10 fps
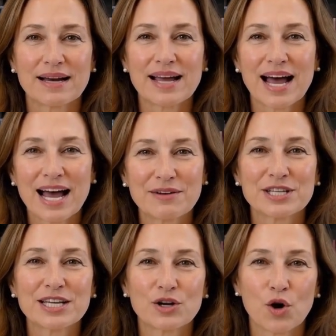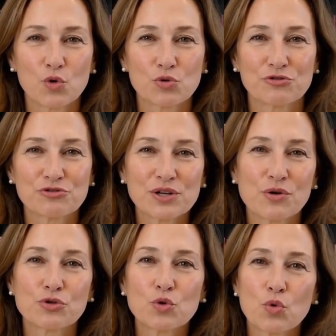The heavy
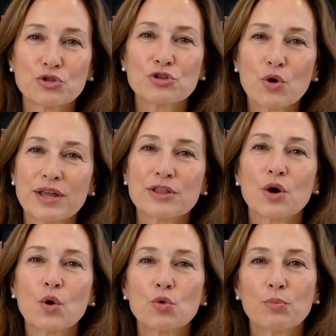gold-filled or solid gold